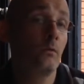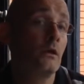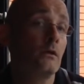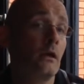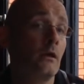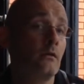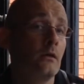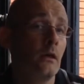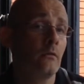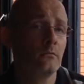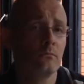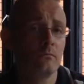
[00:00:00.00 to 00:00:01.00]
these days now.
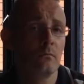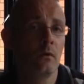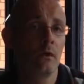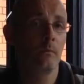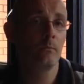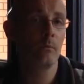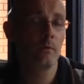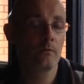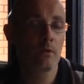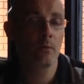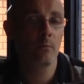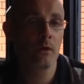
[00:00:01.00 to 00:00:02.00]
With
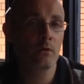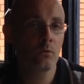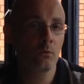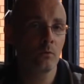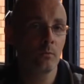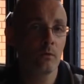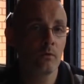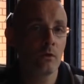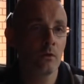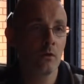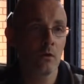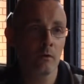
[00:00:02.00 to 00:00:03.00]
so many tournaments,
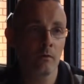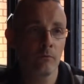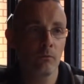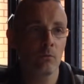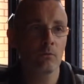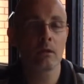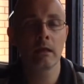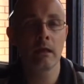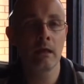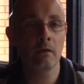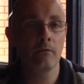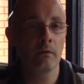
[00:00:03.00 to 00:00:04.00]
you can't afford to let
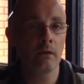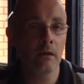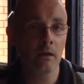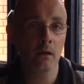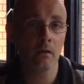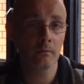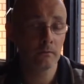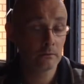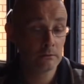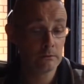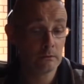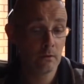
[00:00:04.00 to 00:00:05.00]
anything linger.
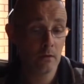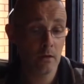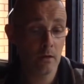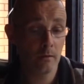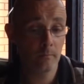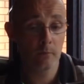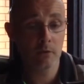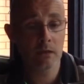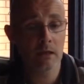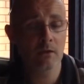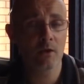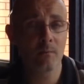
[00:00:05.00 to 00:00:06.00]
You
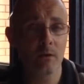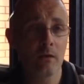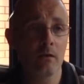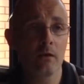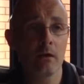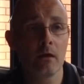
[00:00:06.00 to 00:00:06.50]
see so many of the